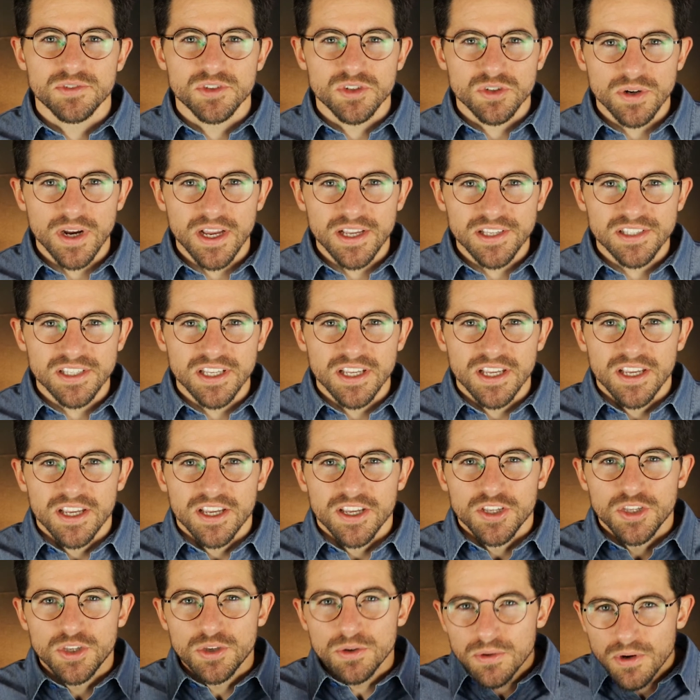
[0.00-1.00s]
of stress,
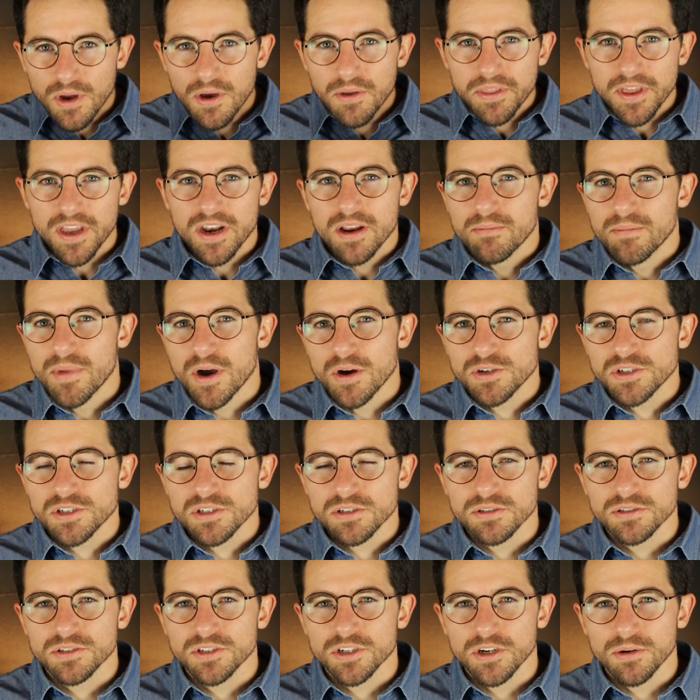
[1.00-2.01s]
you know that
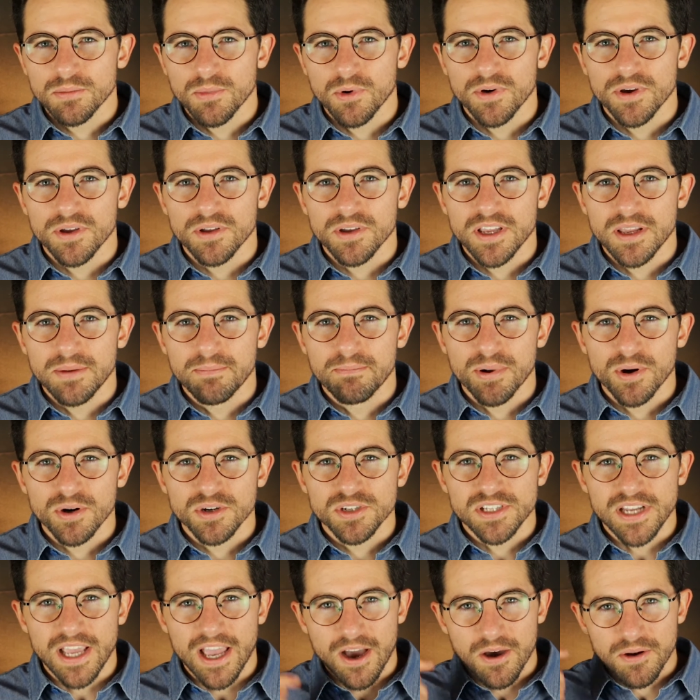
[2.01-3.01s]
emotional turmoil can
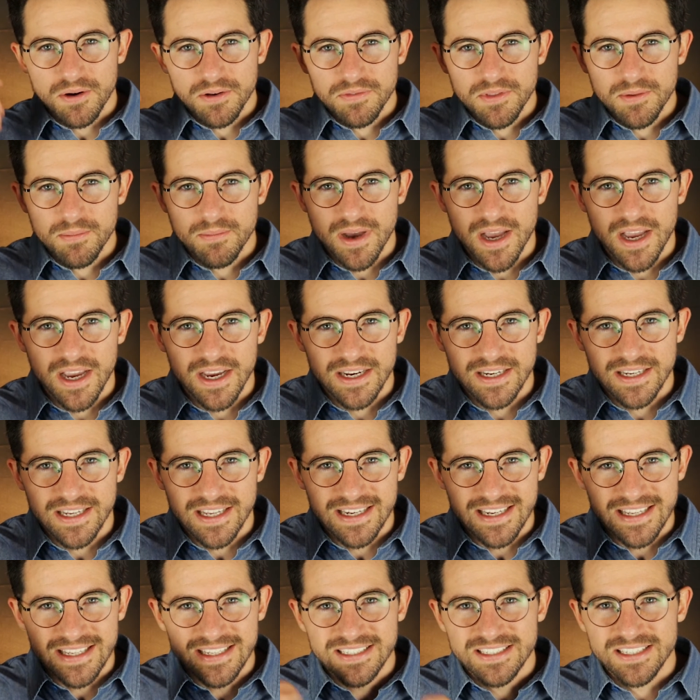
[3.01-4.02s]
burst out of the mind
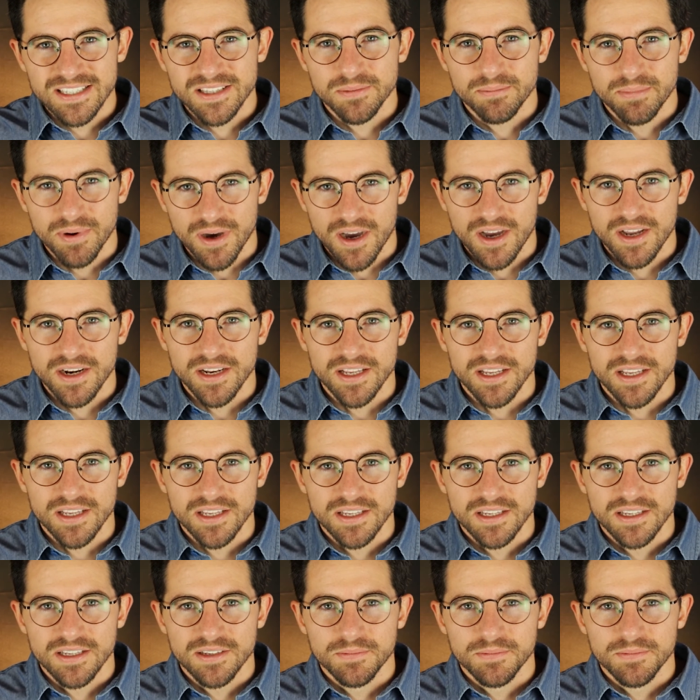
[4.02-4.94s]
and into the body.